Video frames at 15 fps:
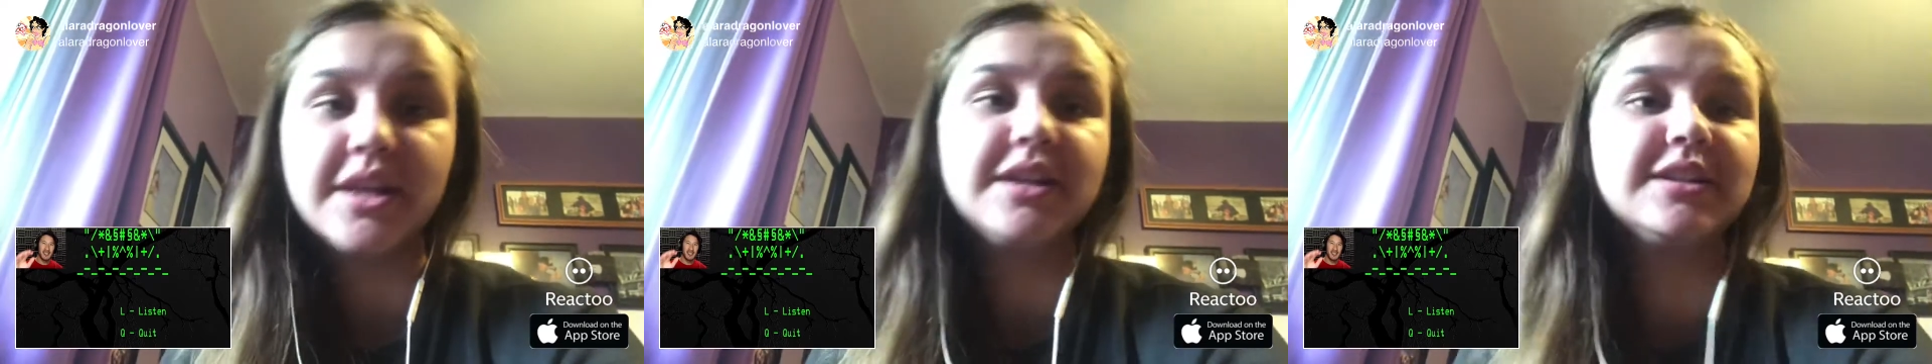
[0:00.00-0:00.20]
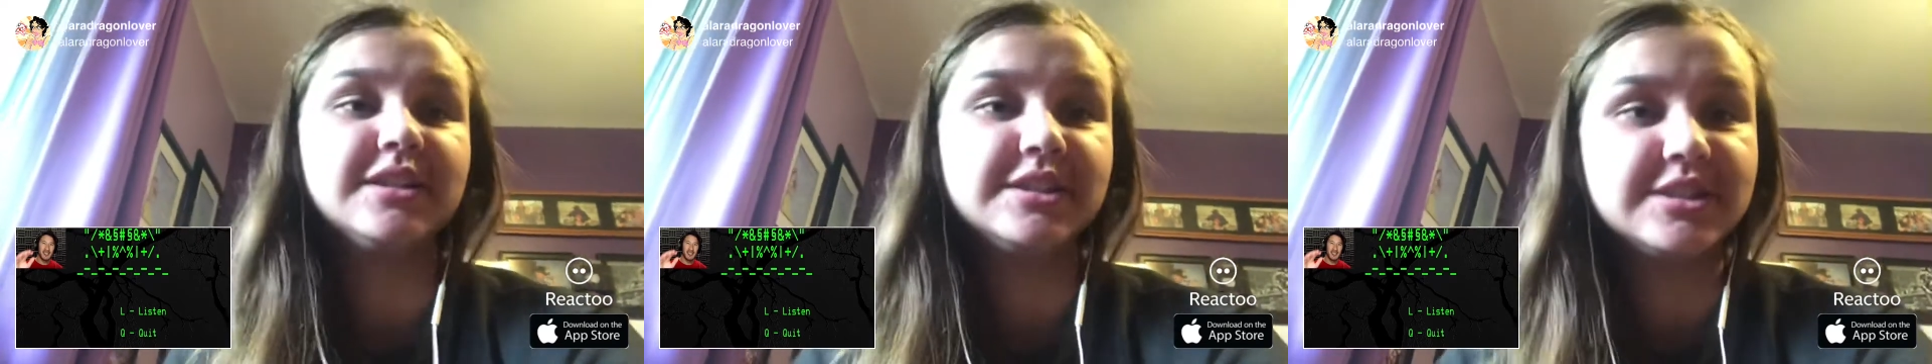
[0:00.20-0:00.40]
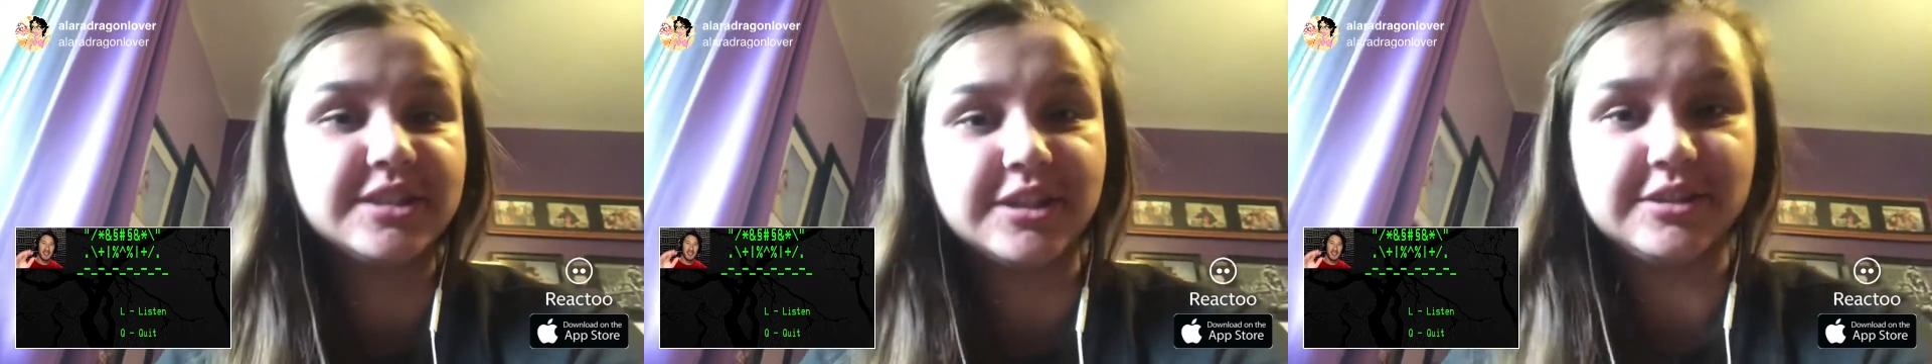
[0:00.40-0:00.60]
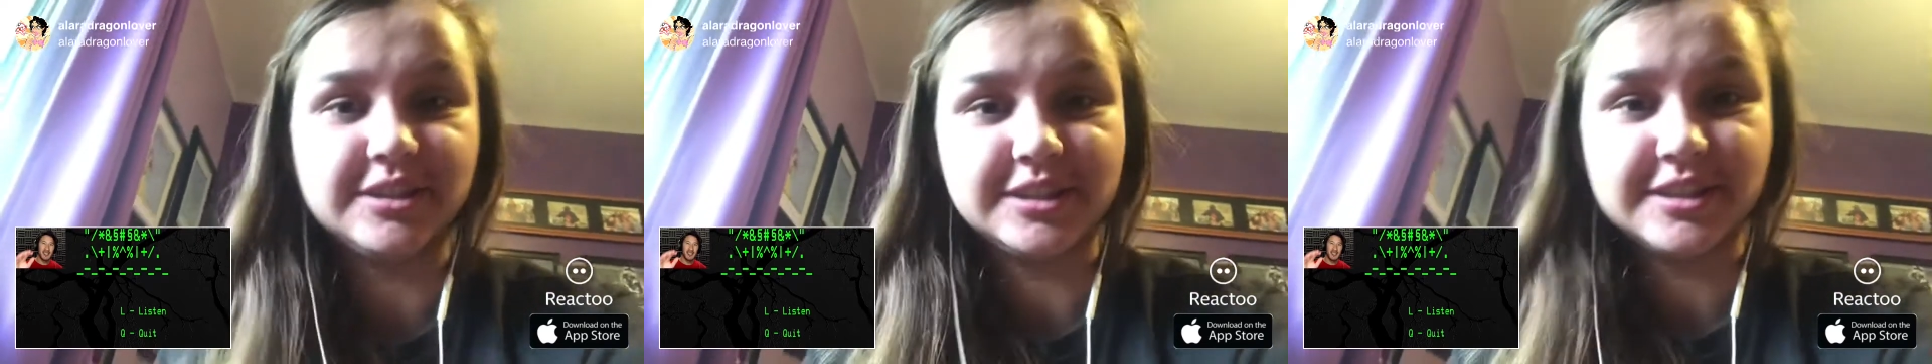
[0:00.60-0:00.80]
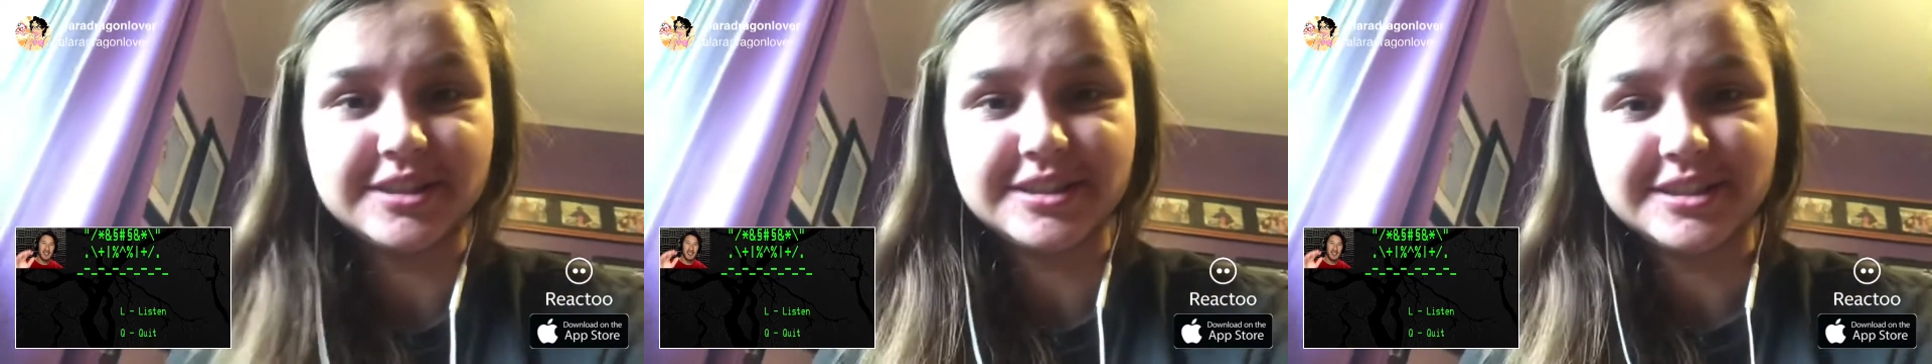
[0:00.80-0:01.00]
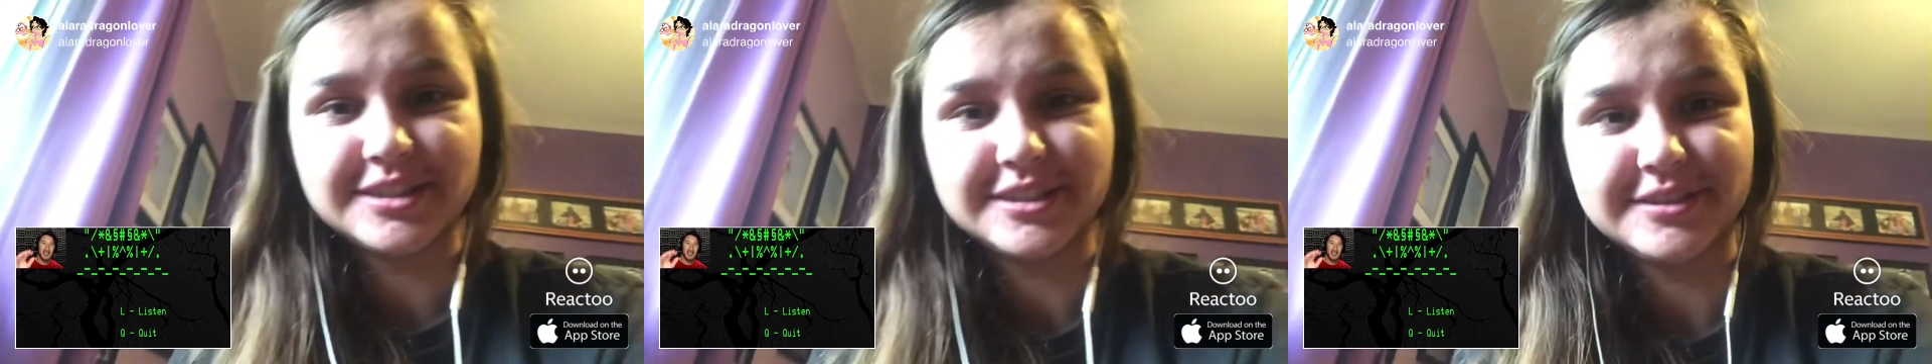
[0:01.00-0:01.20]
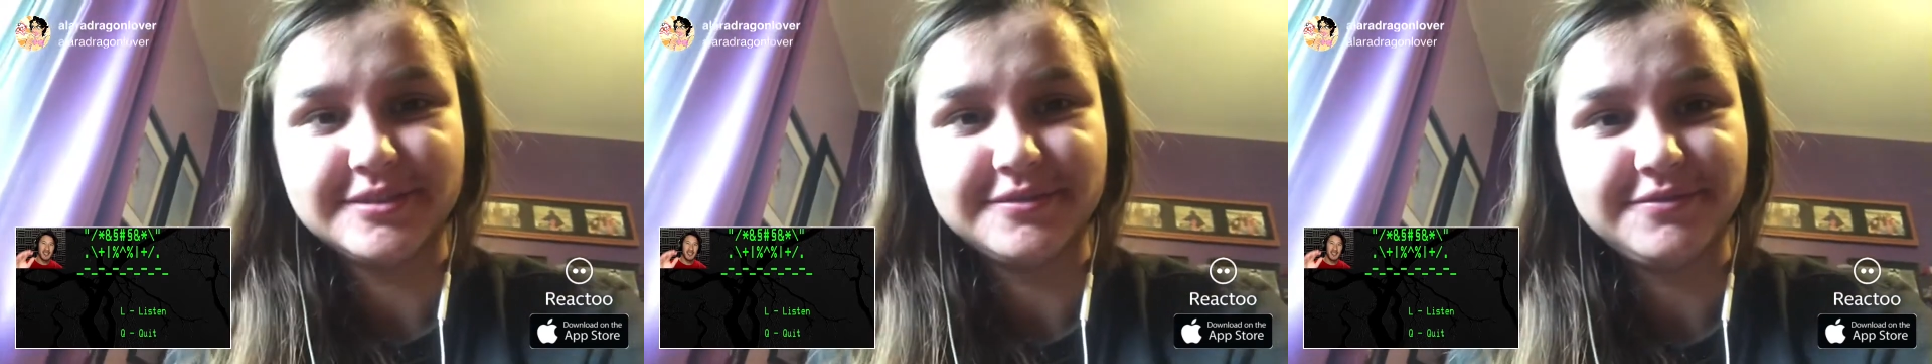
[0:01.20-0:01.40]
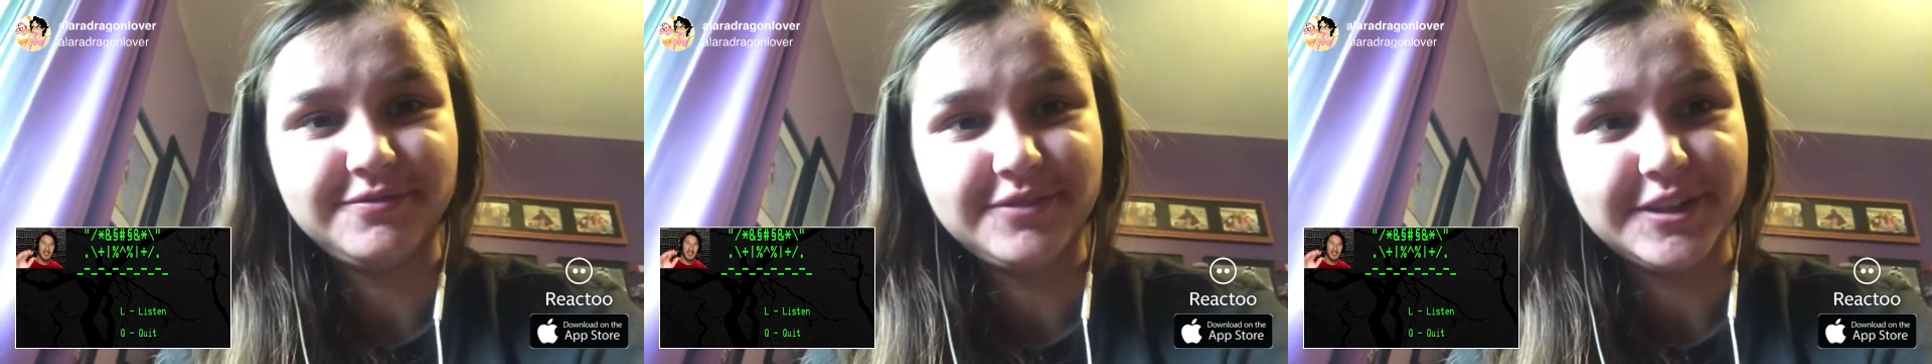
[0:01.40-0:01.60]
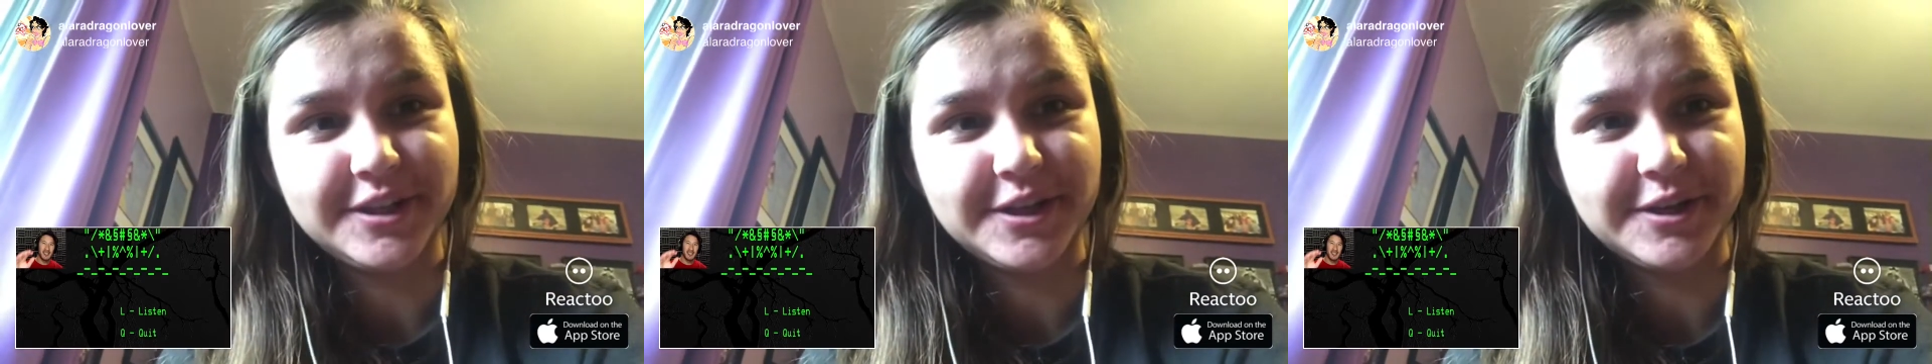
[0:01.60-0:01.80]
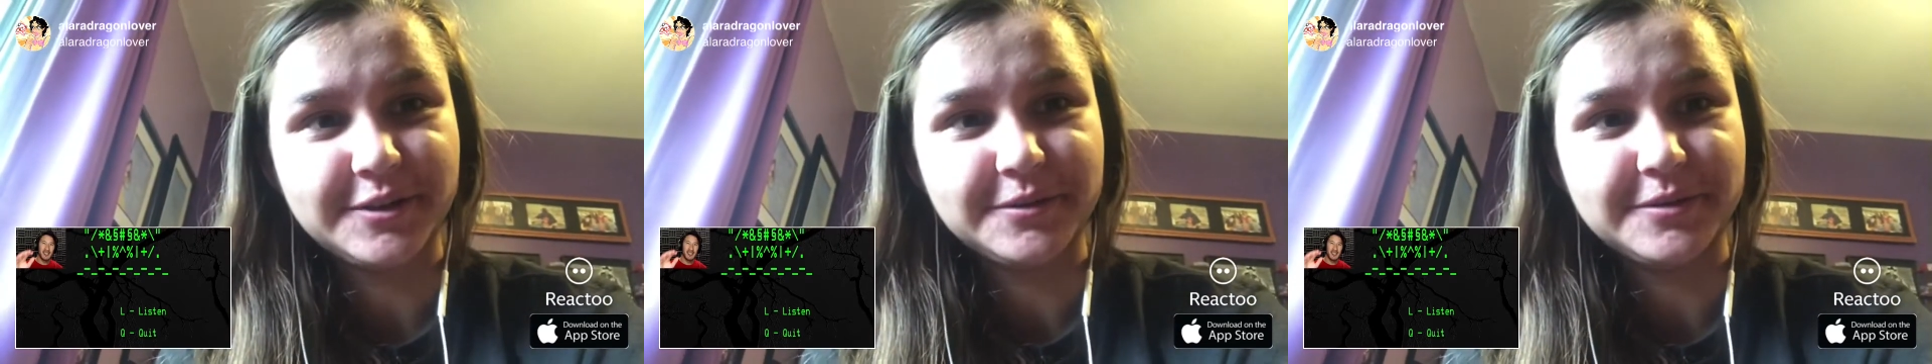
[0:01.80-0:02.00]
Let's start this
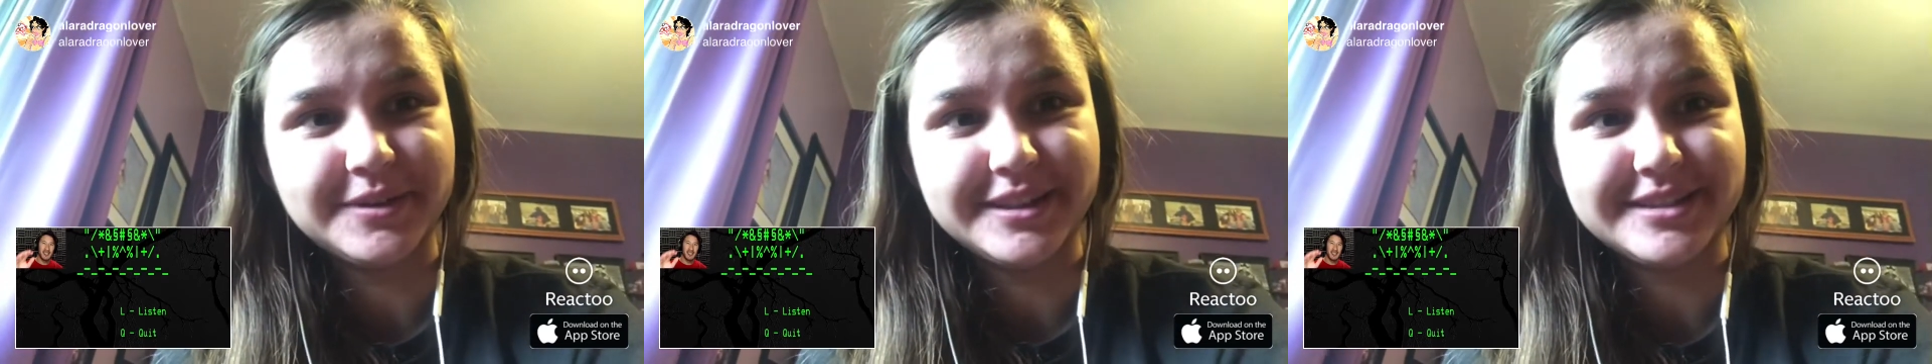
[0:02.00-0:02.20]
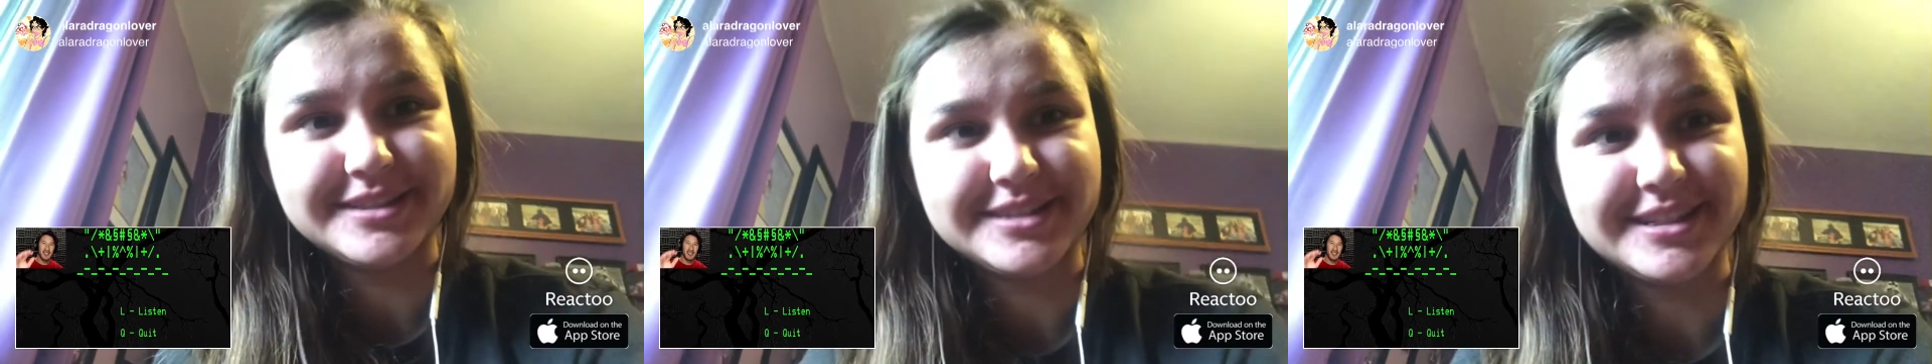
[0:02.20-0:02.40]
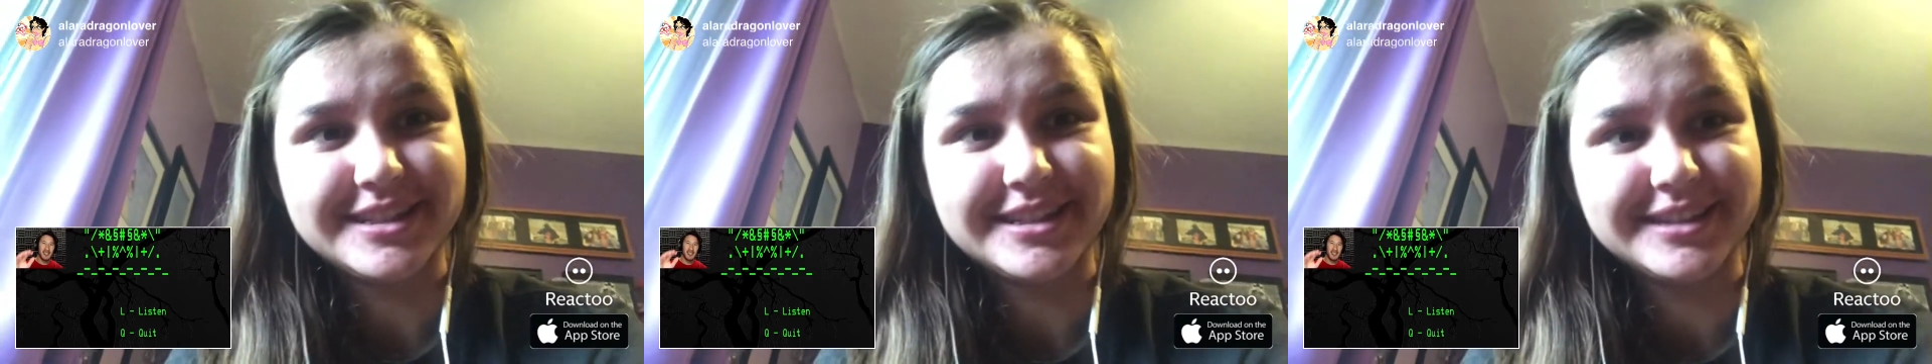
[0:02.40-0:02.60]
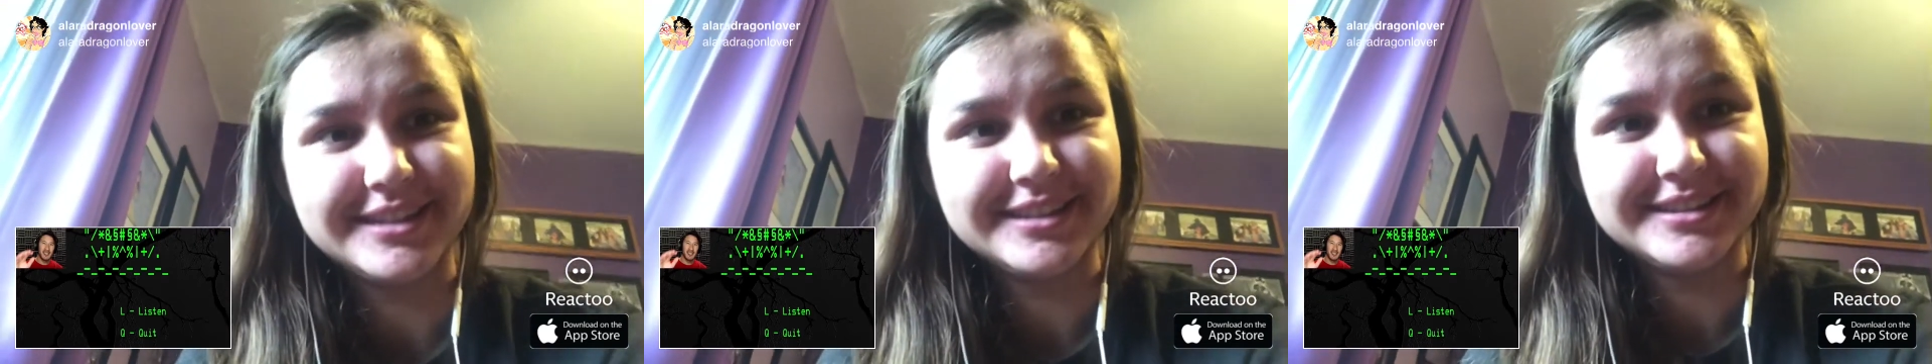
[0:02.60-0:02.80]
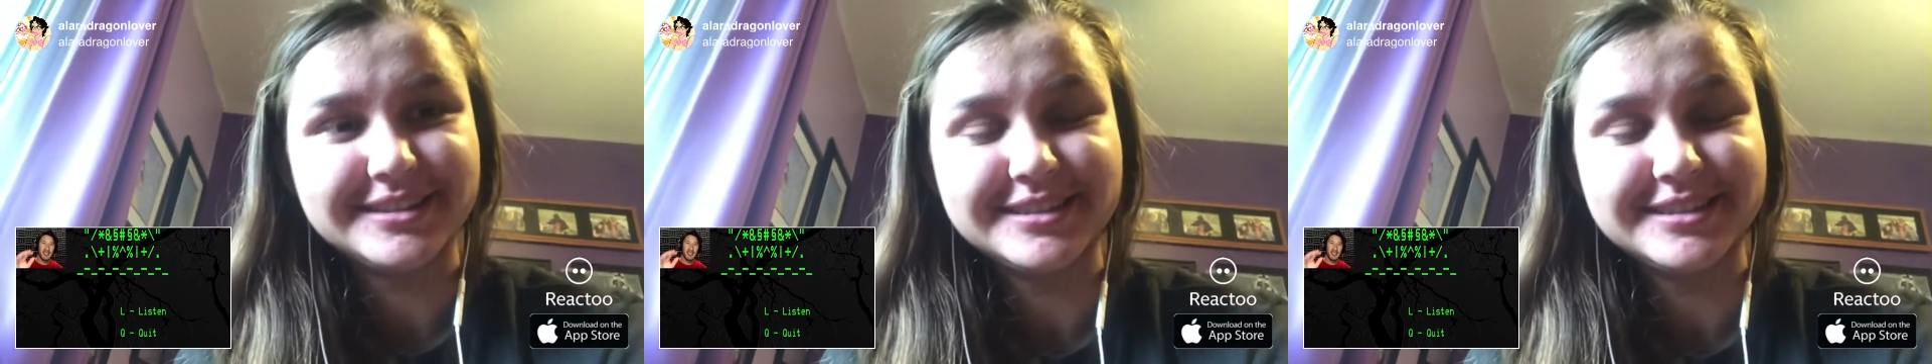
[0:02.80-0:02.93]
video and see